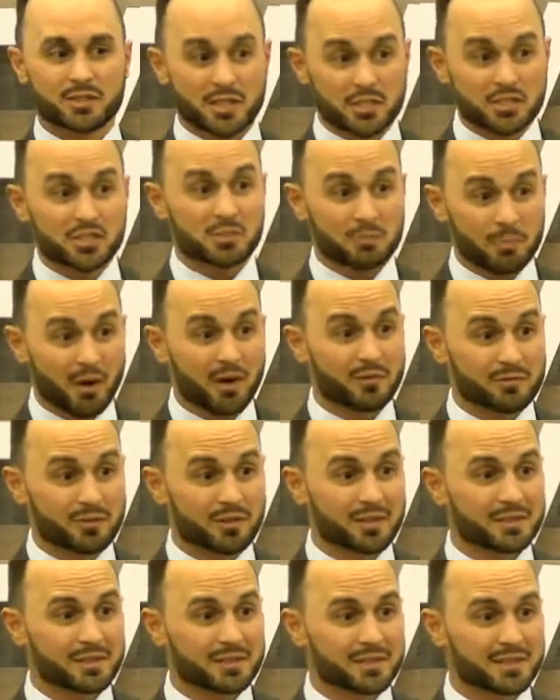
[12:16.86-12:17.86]
This is
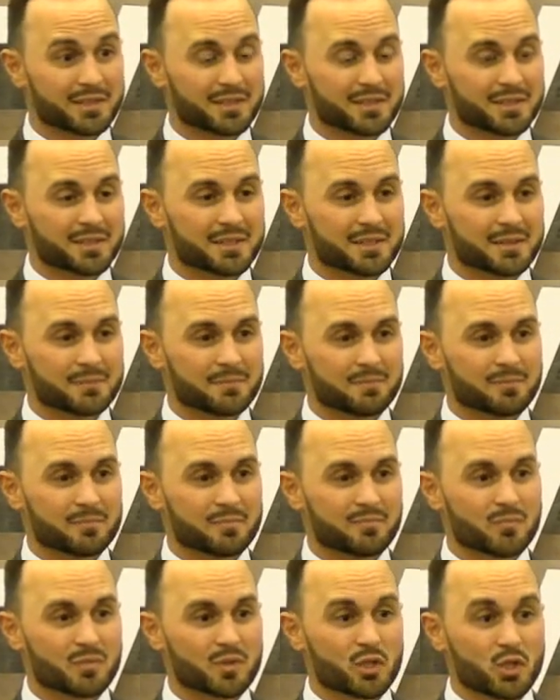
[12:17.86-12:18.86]
perfect.
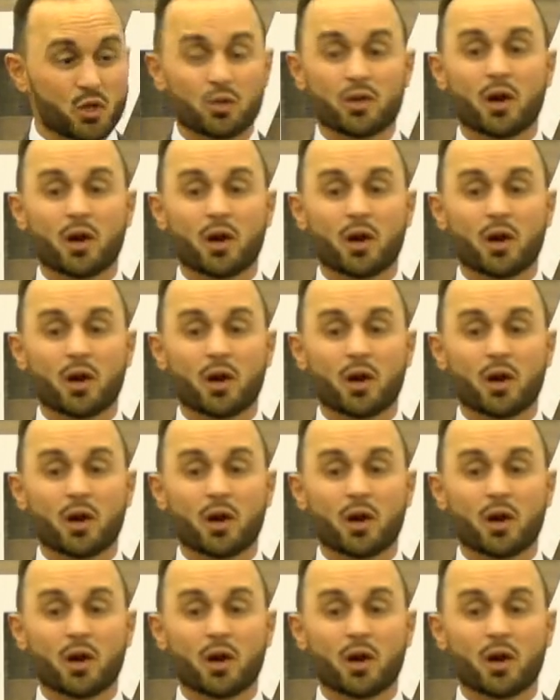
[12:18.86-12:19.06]
You